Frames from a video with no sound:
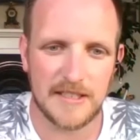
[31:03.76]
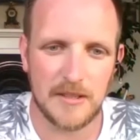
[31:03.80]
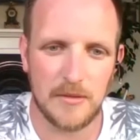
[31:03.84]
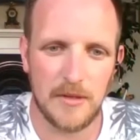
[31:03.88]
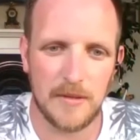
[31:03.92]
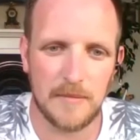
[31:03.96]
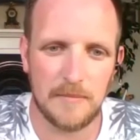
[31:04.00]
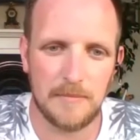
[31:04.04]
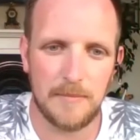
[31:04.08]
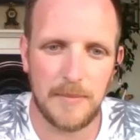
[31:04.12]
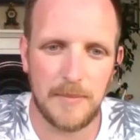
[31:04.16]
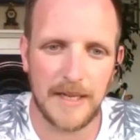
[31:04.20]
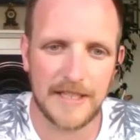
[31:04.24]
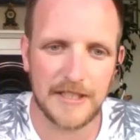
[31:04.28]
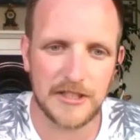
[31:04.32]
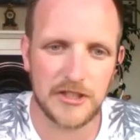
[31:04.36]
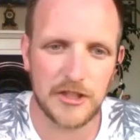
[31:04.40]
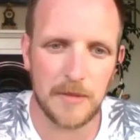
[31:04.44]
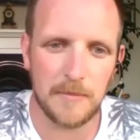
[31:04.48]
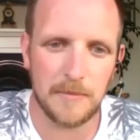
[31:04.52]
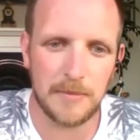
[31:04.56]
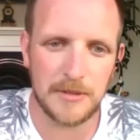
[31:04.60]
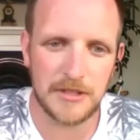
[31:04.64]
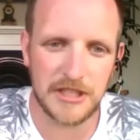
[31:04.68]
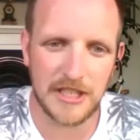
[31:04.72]
the one. As big a
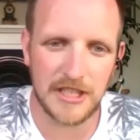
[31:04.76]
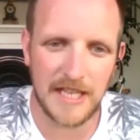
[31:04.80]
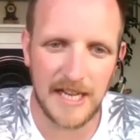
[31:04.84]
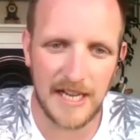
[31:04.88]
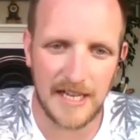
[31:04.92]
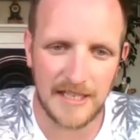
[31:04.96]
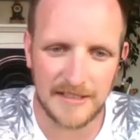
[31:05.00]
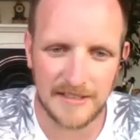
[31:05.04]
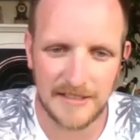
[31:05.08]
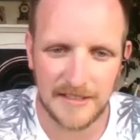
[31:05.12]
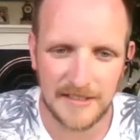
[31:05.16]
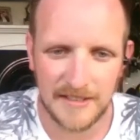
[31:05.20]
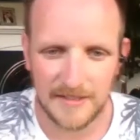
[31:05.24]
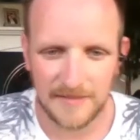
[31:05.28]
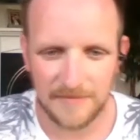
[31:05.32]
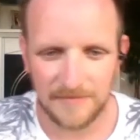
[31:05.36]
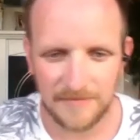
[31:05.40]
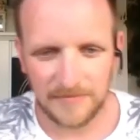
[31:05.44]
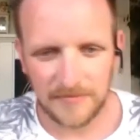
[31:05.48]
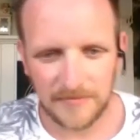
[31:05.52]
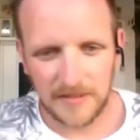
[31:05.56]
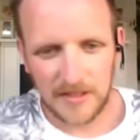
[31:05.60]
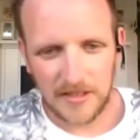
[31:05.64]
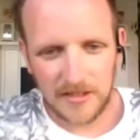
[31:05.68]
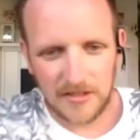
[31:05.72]
jump as you can.
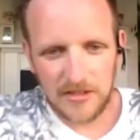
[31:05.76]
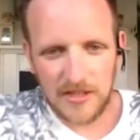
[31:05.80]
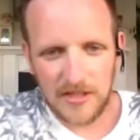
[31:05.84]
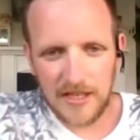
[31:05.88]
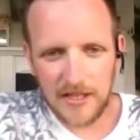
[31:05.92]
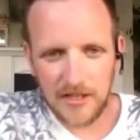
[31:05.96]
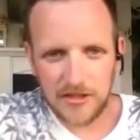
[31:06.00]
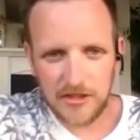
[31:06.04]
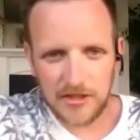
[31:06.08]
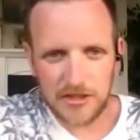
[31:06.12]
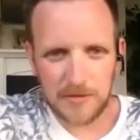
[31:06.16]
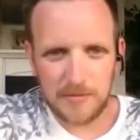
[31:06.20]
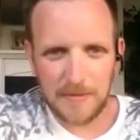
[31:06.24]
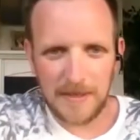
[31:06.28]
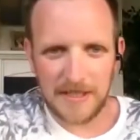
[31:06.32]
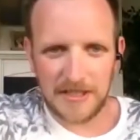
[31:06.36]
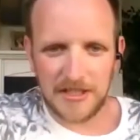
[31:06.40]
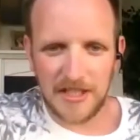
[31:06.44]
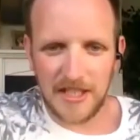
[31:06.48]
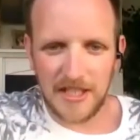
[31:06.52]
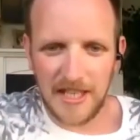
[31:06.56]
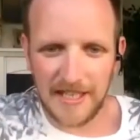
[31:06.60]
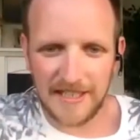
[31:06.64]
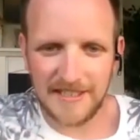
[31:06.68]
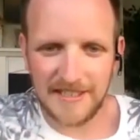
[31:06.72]
Try not to smash
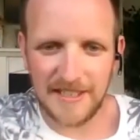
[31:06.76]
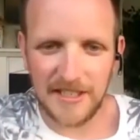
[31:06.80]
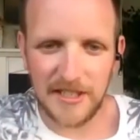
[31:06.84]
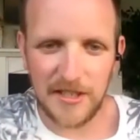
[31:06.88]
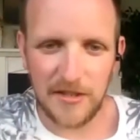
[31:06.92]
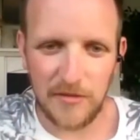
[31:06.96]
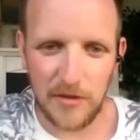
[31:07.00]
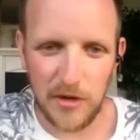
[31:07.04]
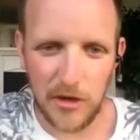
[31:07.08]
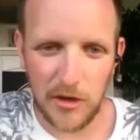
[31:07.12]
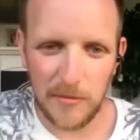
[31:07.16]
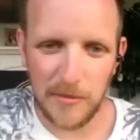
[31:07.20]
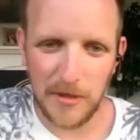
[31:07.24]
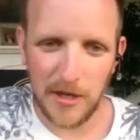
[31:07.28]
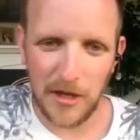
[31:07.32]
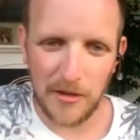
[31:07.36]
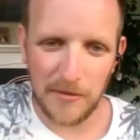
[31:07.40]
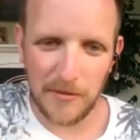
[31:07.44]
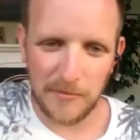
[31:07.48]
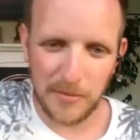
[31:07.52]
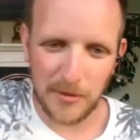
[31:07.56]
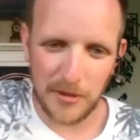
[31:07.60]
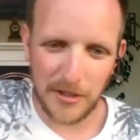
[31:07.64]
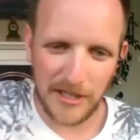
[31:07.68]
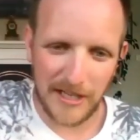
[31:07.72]
the lights in your room or
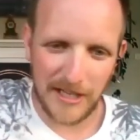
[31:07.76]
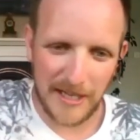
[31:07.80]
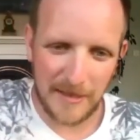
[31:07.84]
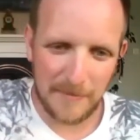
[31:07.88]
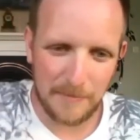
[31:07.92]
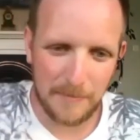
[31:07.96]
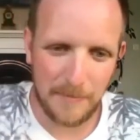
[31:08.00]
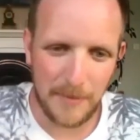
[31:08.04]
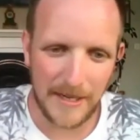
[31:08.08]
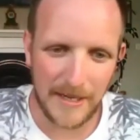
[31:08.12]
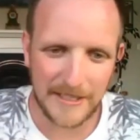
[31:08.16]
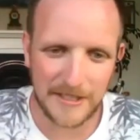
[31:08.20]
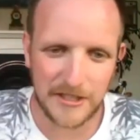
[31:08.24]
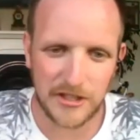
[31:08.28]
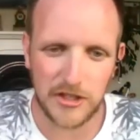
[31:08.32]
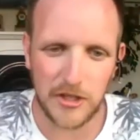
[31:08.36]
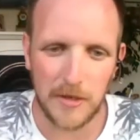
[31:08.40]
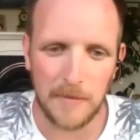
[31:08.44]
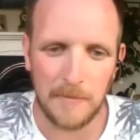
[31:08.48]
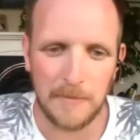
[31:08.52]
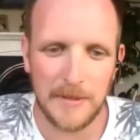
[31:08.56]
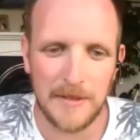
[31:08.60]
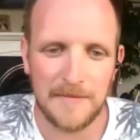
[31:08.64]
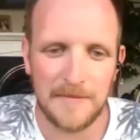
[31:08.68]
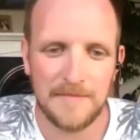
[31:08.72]
nothing, but big
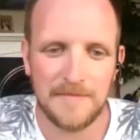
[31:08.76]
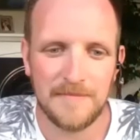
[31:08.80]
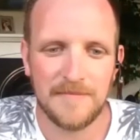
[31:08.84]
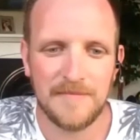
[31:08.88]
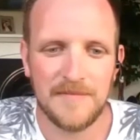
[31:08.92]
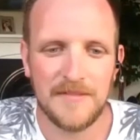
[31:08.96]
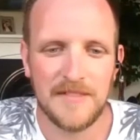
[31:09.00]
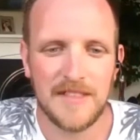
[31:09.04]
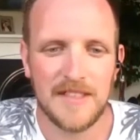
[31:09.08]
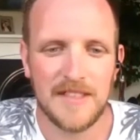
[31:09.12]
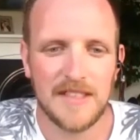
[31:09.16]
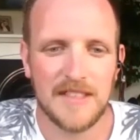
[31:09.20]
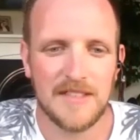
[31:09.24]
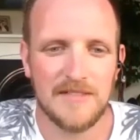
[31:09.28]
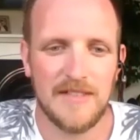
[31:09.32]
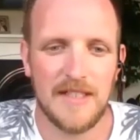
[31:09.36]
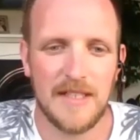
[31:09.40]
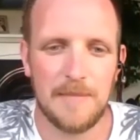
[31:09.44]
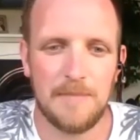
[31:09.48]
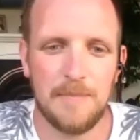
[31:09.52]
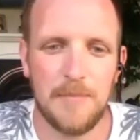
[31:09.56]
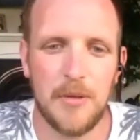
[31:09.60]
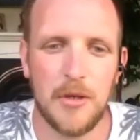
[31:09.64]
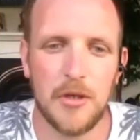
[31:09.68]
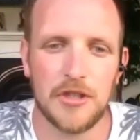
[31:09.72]
jump.
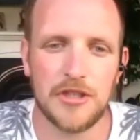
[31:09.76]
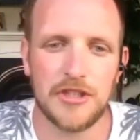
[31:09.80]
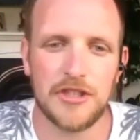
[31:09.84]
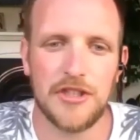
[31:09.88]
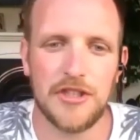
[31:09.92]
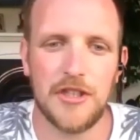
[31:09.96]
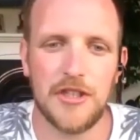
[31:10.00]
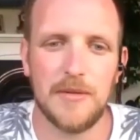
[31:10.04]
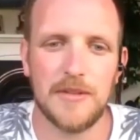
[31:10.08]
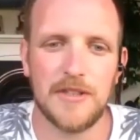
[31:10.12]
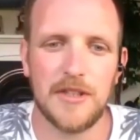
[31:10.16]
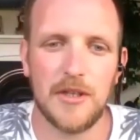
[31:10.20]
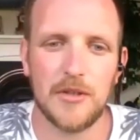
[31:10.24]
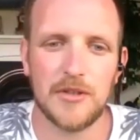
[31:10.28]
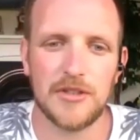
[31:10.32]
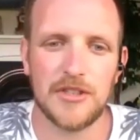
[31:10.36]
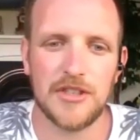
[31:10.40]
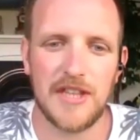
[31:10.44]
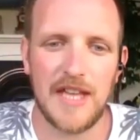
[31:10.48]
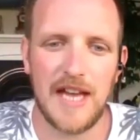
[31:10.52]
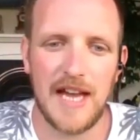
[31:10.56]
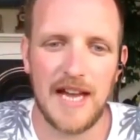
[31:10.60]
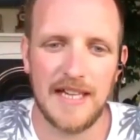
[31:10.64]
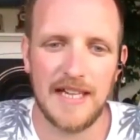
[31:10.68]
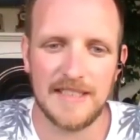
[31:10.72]
Really push through with those
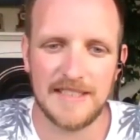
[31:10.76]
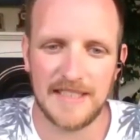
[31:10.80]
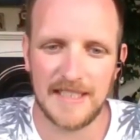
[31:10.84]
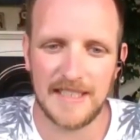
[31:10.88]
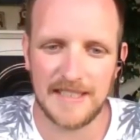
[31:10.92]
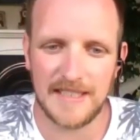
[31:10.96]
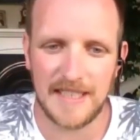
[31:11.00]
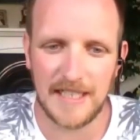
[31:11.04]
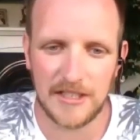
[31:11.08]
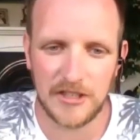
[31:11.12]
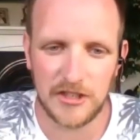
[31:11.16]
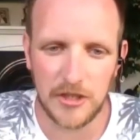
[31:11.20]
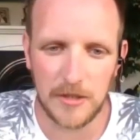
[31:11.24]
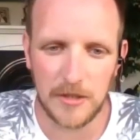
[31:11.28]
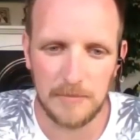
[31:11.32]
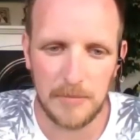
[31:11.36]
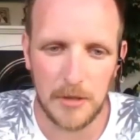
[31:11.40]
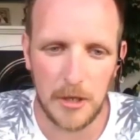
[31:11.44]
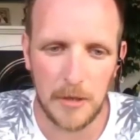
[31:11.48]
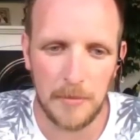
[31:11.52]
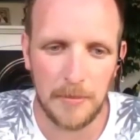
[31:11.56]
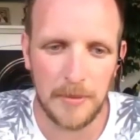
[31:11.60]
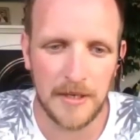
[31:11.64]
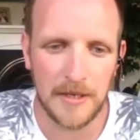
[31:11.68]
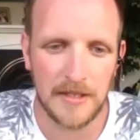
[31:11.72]
thighs to get that jump
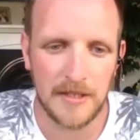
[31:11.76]
up.